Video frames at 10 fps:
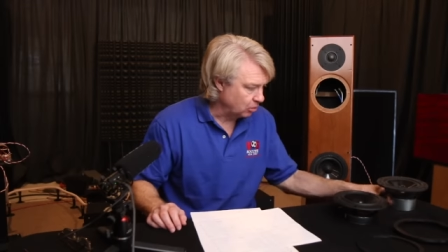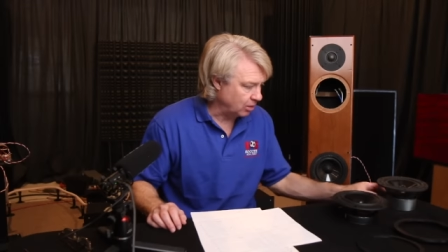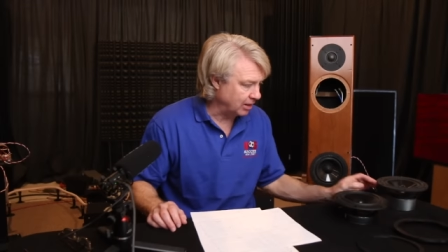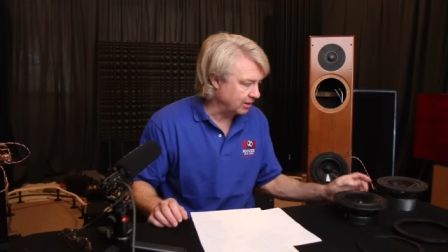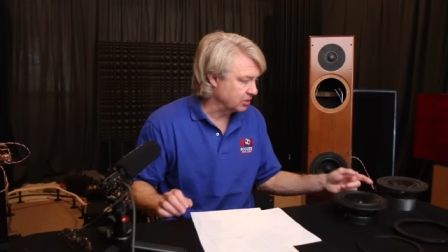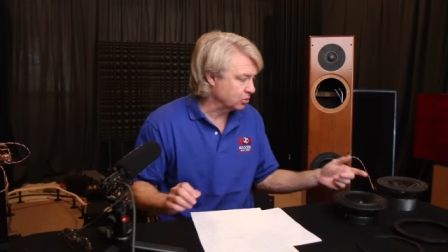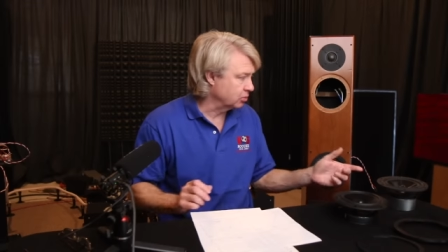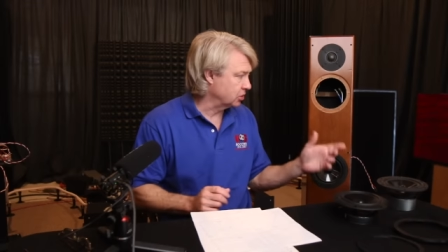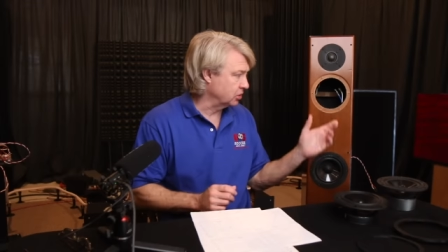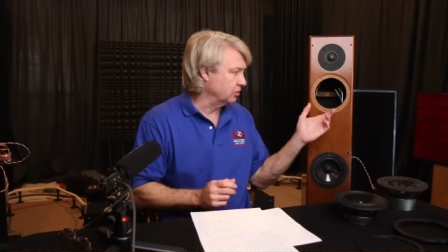Why this
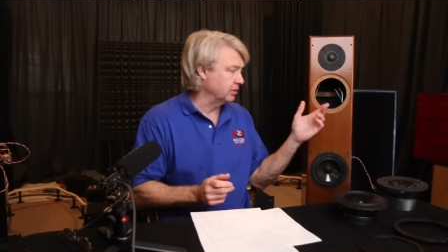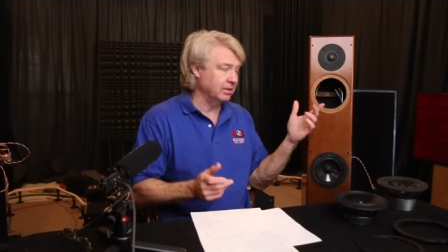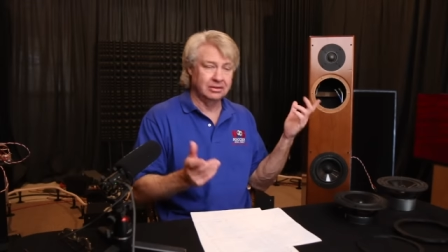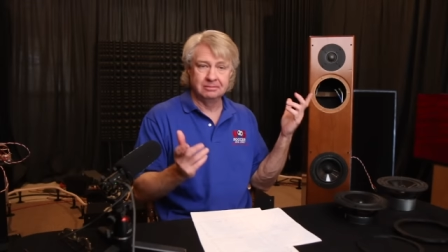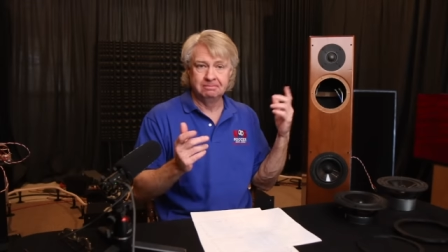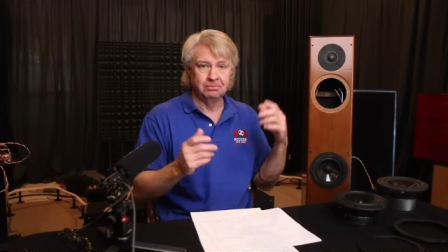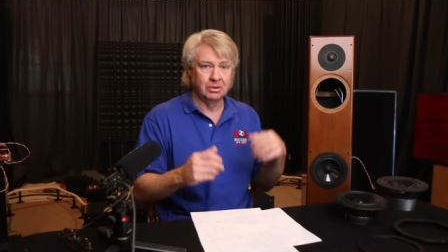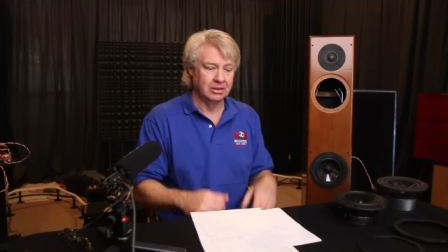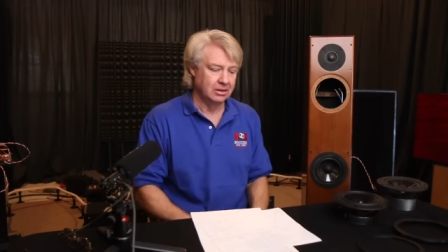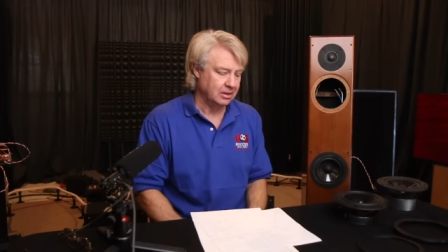was shielded,
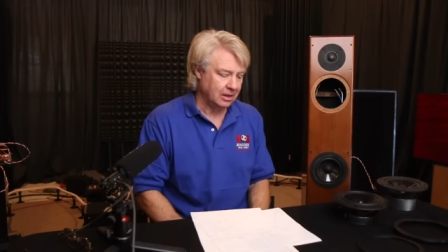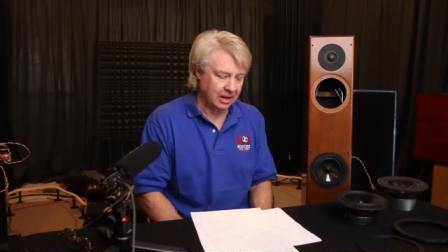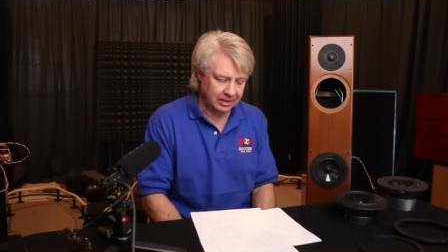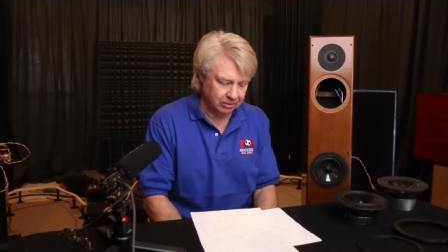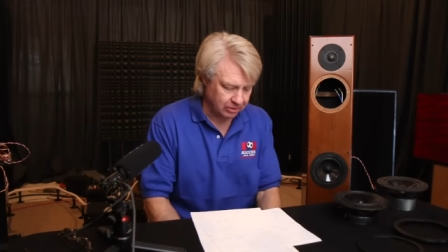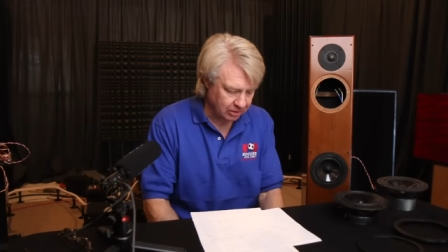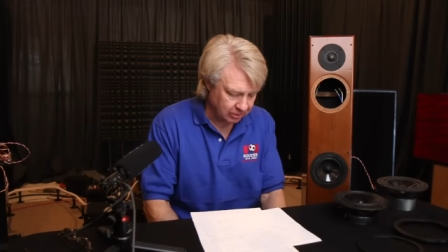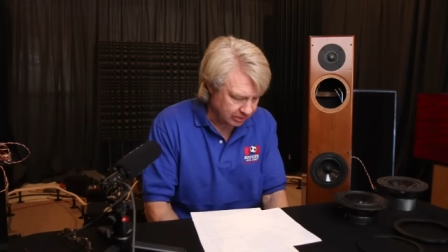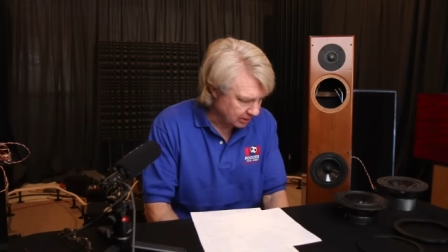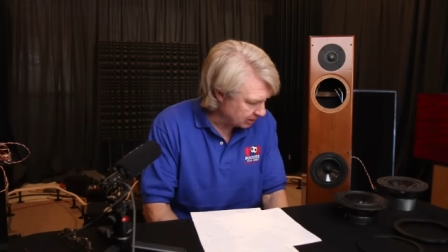I don't know.